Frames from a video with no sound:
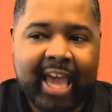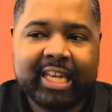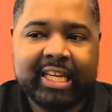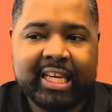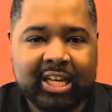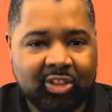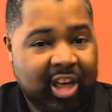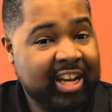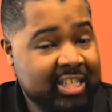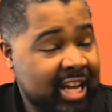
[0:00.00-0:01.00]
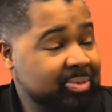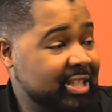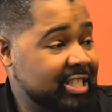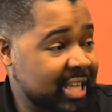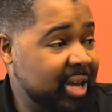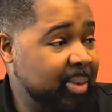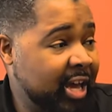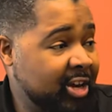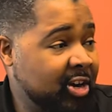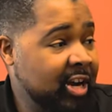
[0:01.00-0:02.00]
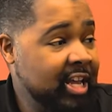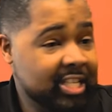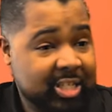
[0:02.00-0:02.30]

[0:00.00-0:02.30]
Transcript: acting in a lot of times in the same manner mm-hmm.